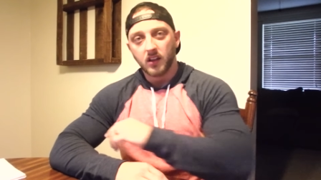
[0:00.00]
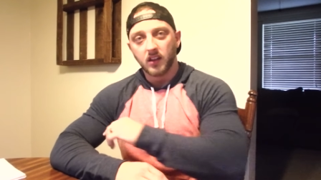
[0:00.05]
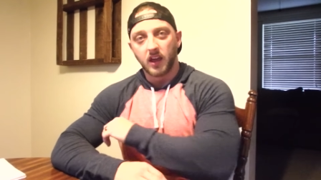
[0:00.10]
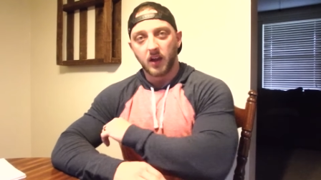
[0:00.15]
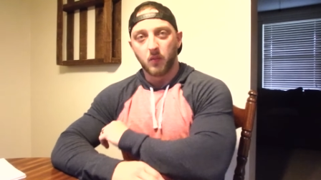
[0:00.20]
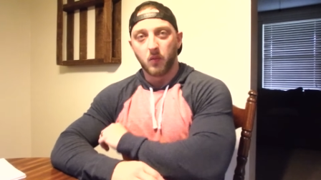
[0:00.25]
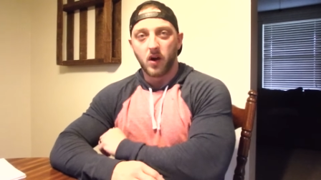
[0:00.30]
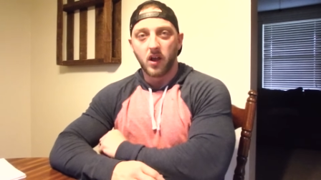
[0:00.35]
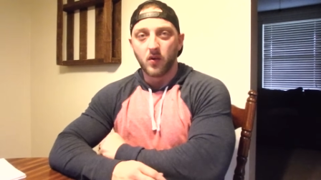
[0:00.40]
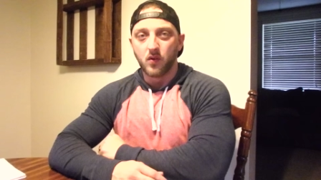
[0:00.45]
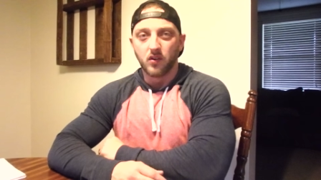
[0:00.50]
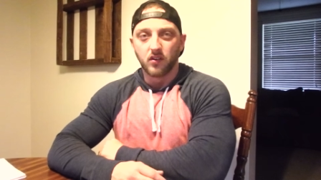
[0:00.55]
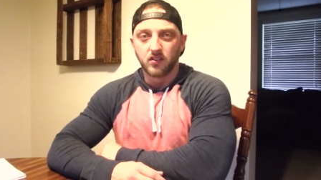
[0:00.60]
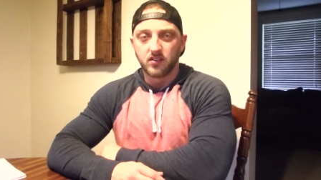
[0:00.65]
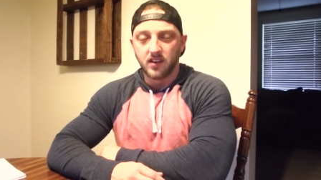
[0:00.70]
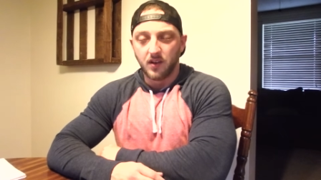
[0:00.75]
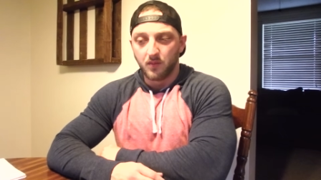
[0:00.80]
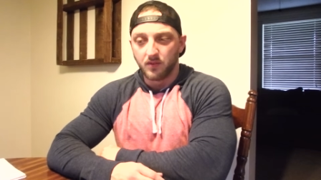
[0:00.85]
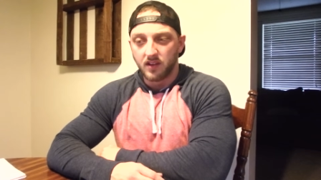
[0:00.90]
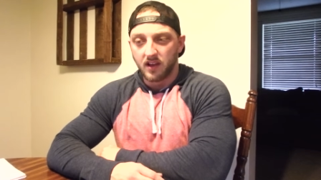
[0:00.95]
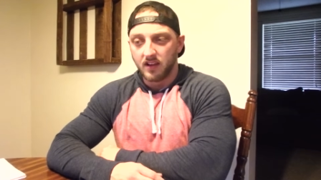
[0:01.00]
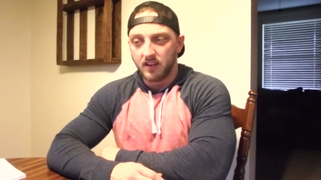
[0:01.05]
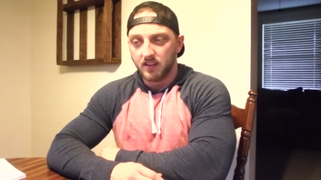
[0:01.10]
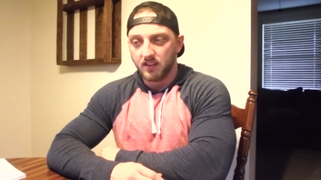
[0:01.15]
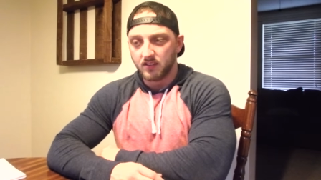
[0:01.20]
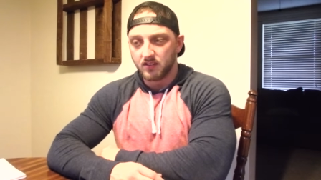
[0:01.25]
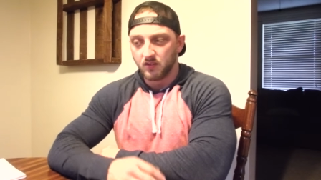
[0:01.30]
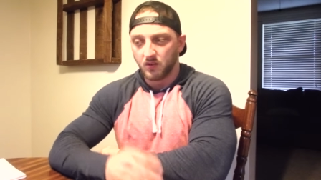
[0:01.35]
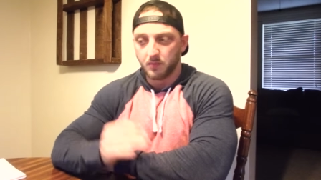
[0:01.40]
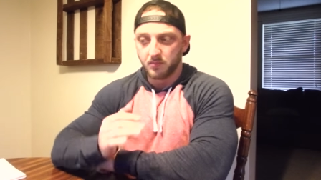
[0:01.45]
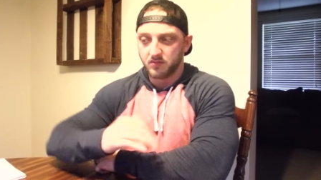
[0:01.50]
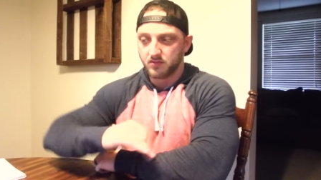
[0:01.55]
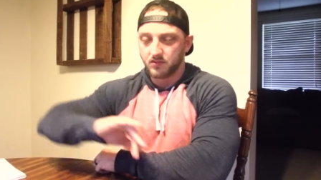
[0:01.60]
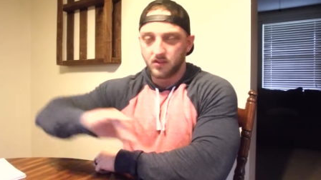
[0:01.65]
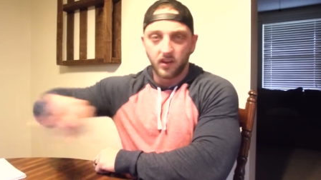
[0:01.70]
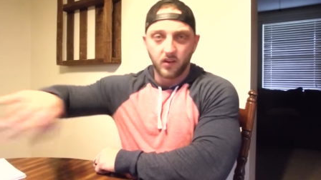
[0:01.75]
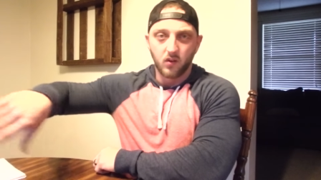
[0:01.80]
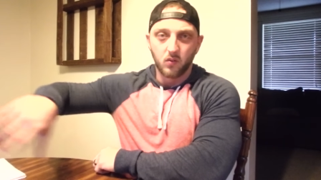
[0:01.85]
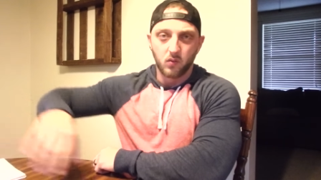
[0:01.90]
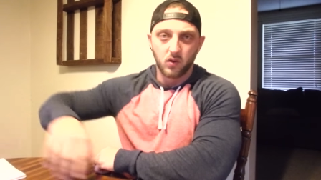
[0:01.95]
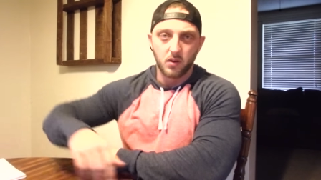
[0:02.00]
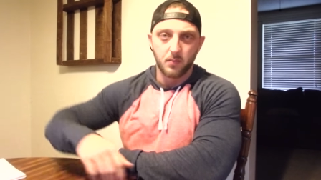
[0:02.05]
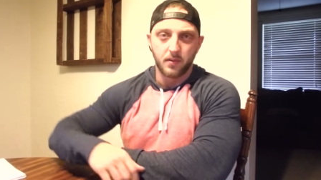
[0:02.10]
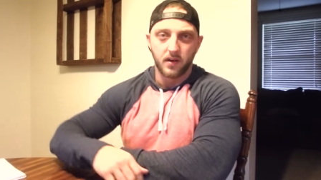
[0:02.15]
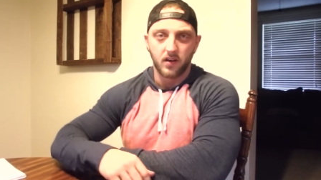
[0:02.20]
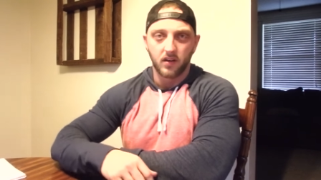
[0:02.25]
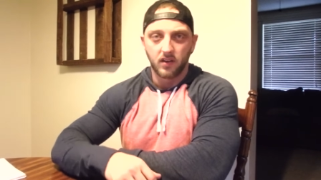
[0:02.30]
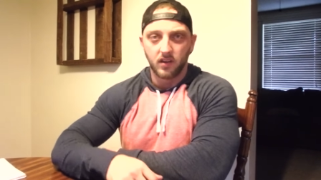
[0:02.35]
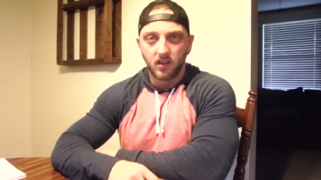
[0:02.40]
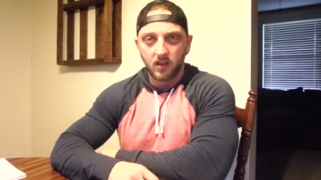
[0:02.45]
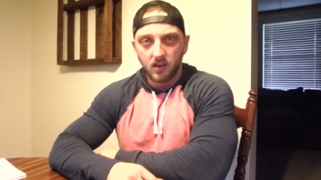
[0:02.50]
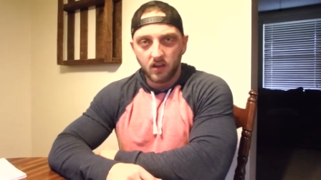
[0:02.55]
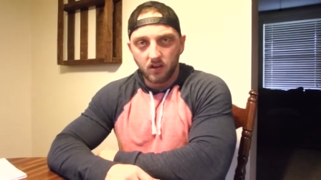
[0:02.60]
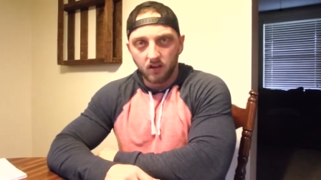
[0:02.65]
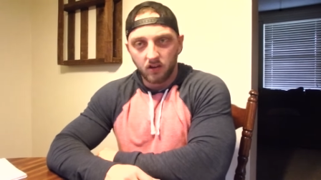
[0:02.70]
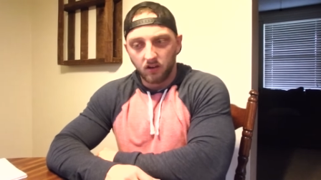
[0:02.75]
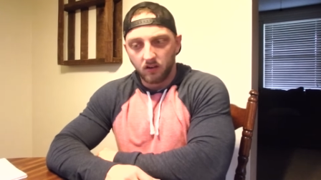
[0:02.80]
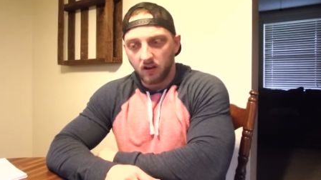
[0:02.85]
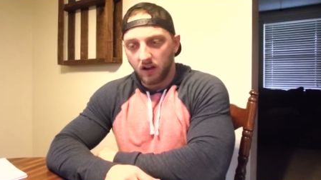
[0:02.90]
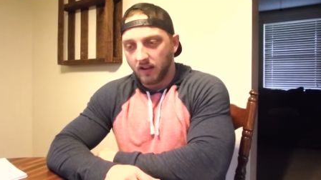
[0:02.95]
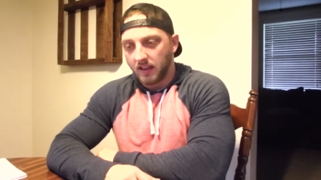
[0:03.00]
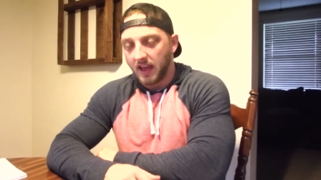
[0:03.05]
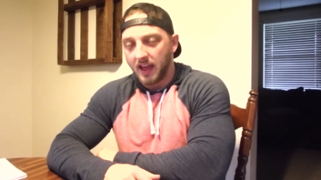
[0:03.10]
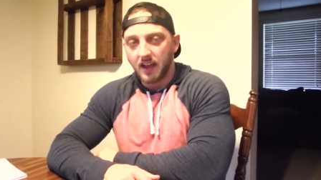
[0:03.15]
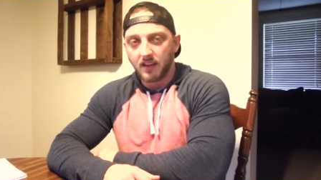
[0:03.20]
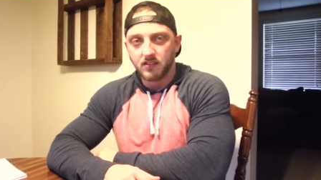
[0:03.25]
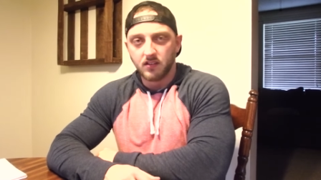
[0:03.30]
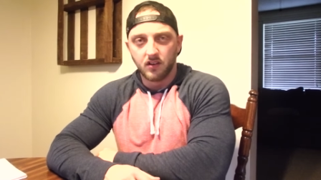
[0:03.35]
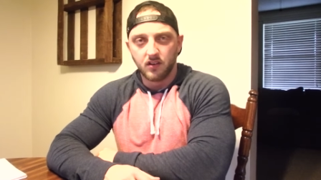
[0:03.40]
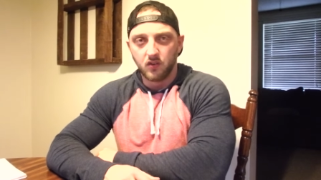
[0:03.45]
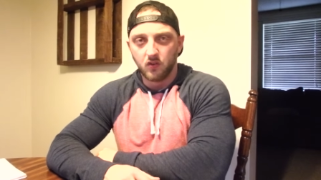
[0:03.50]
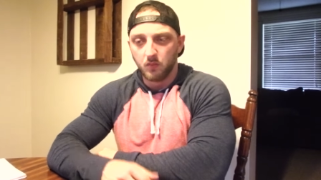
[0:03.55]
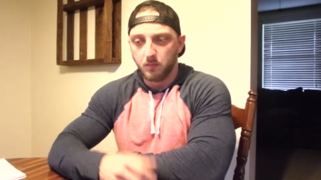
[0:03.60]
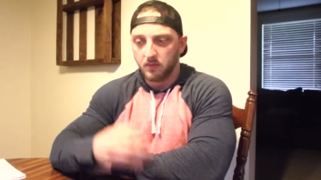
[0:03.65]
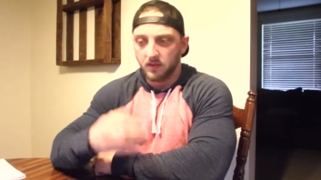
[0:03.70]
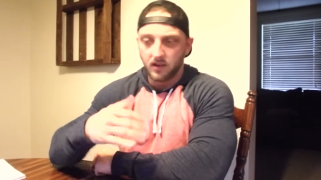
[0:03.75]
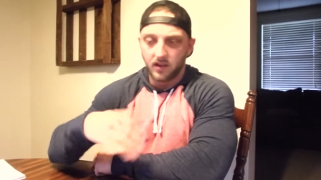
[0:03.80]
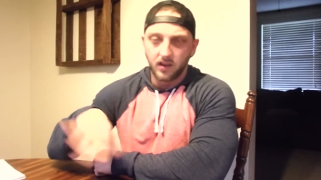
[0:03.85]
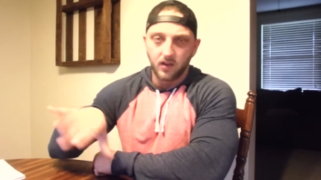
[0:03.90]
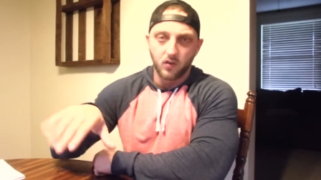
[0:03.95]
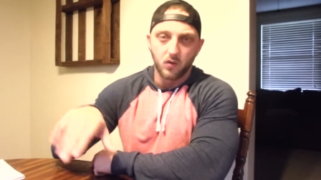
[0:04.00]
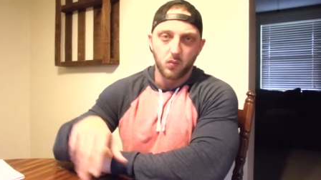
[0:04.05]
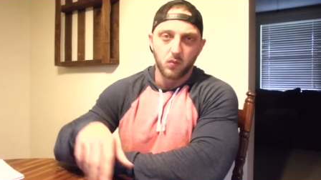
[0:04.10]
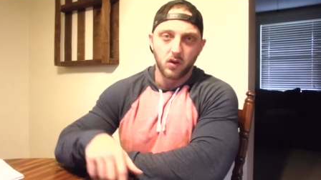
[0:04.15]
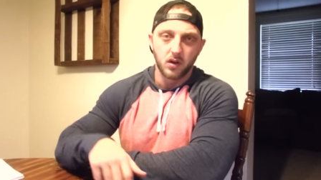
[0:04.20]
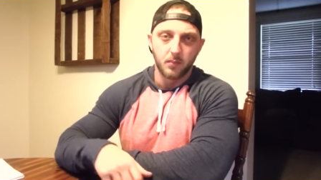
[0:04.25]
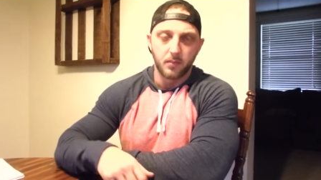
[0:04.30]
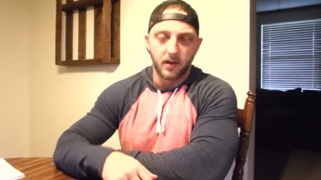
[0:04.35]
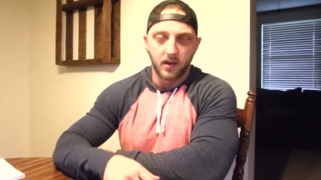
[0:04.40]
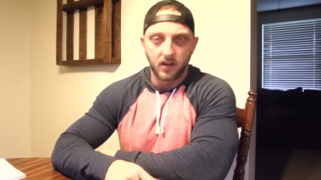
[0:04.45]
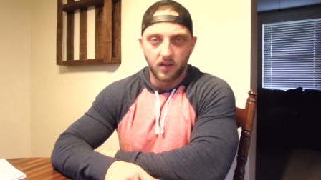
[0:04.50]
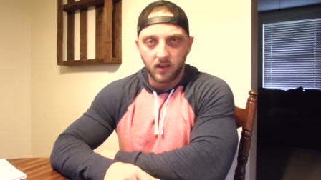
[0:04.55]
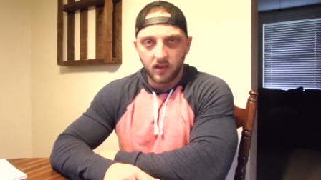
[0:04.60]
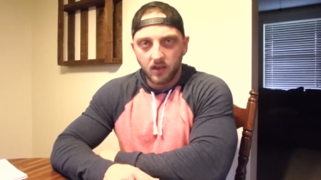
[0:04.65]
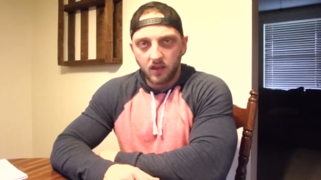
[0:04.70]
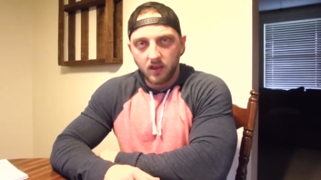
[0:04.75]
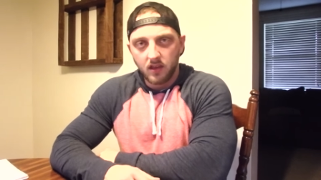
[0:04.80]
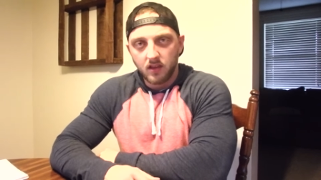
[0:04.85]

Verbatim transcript: Like, well, I don't understand what that is, so I'm just not even worried about it. Or that has nothing to do with me, I ain't gonna worry about it.